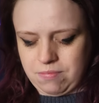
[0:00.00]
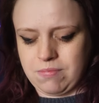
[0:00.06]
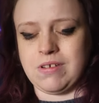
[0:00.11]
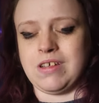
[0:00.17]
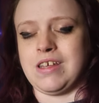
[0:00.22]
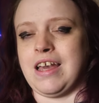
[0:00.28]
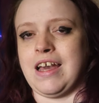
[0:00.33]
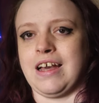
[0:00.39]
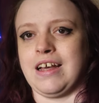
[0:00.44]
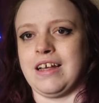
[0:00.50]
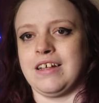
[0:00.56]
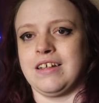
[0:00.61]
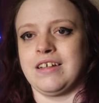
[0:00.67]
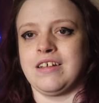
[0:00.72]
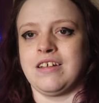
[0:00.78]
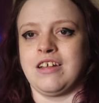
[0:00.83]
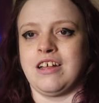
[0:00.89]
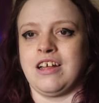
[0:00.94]
But yeah.
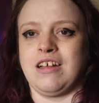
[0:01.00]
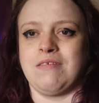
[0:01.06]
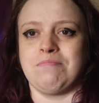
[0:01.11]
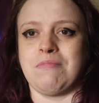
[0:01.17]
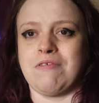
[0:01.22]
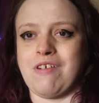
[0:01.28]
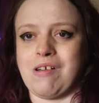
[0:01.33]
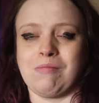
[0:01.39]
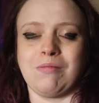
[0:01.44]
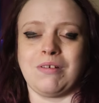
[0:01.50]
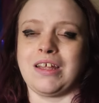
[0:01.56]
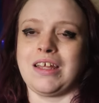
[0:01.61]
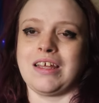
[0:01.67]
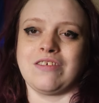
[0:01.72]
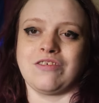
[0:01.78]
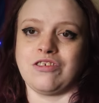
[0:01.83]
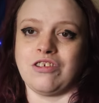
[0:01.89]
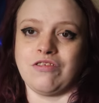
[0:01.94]
My
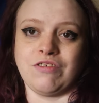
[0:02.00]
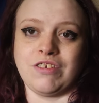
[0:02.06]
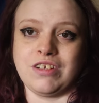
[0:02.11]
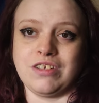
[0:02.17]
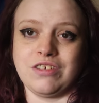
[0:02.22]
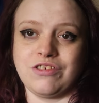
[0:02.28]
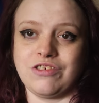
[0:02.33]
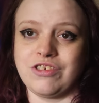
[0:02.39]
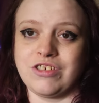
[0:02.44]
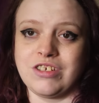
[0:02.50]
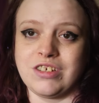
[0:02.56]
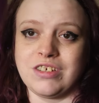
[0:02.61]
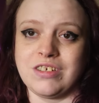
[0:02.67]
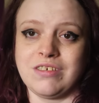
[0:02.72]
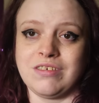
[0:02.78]
family is not rich.